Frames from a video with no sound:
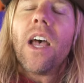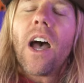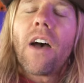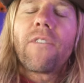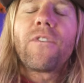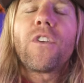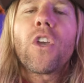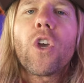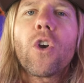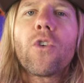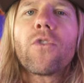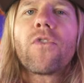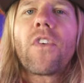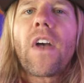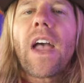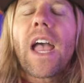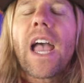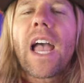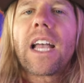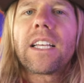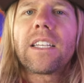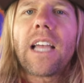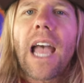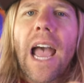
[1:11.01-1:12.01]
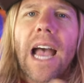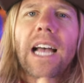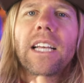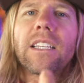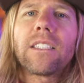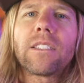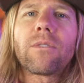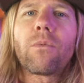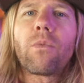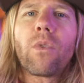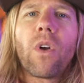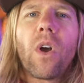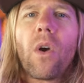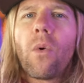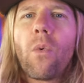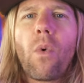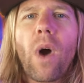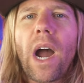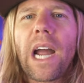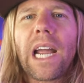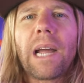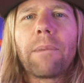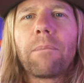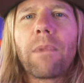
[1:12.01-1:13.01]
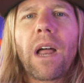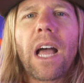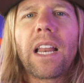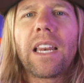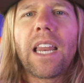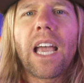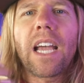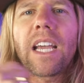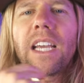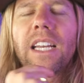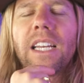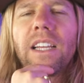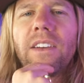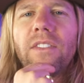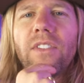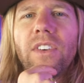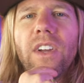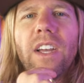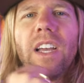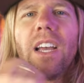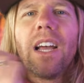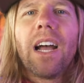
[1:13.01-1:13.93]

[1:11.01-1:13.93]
A few have asked why I'm not negative.